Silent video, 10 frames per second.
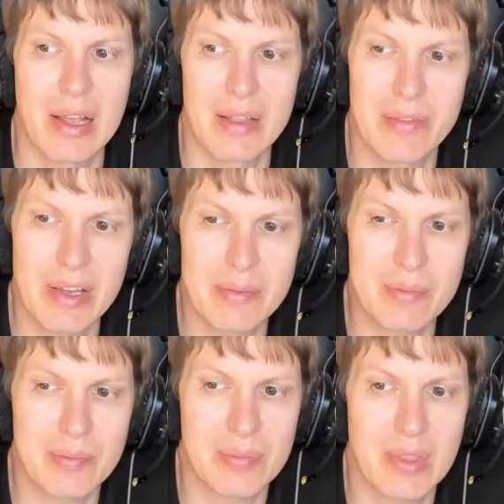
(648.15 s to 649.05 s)
And
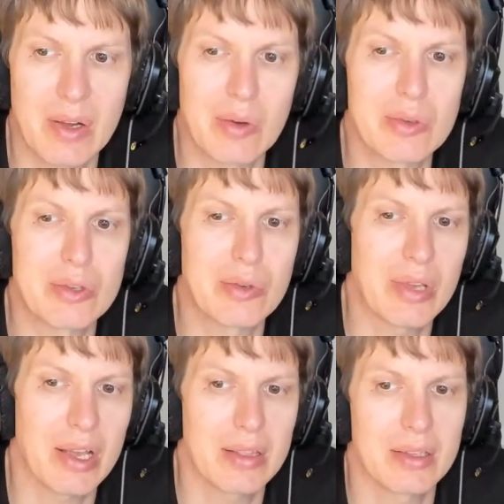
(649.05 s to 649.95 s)
then mm, also you
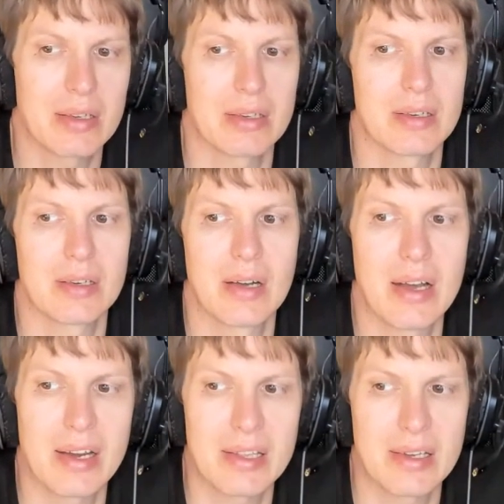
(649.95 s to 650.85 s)
can uh,
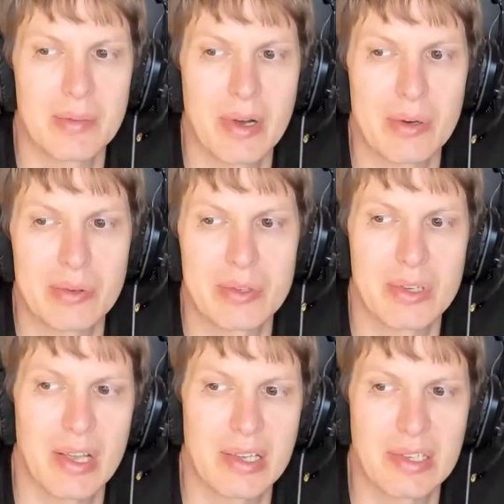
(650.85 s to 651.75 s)
uh, read about
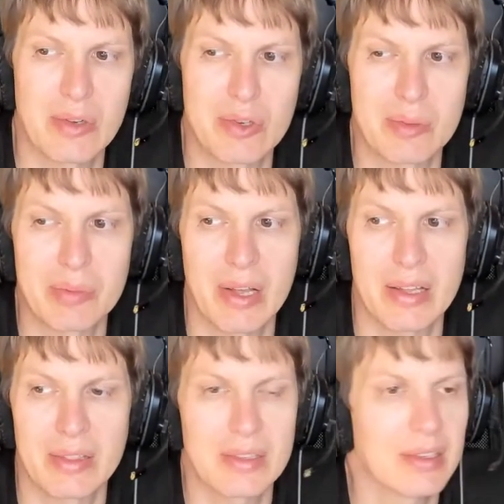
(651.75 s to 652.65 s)
uh, execution
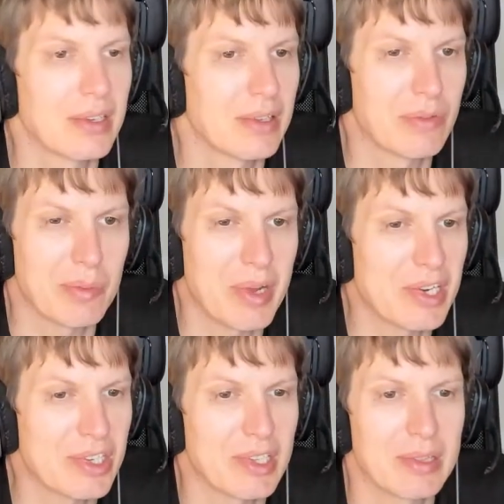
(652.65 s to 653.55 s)
plan uh,
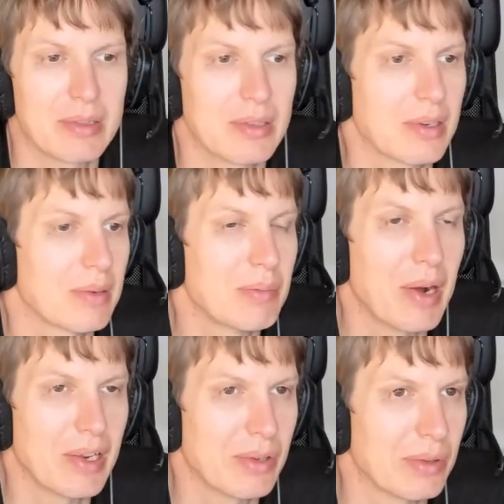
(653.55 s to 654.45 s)
information and uh,
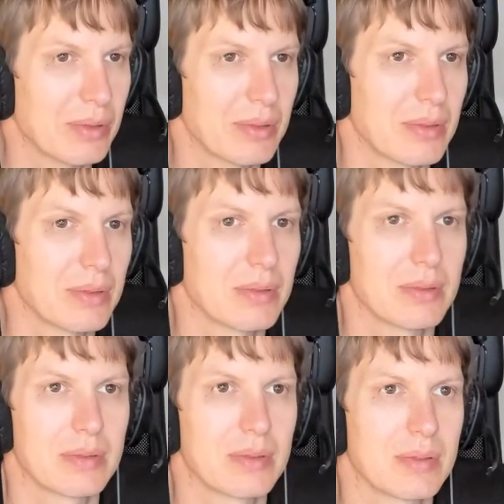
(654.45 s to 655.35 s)
manual
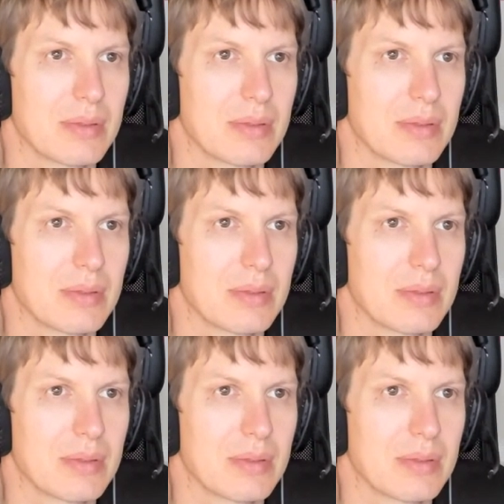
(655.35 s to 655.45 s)
uh,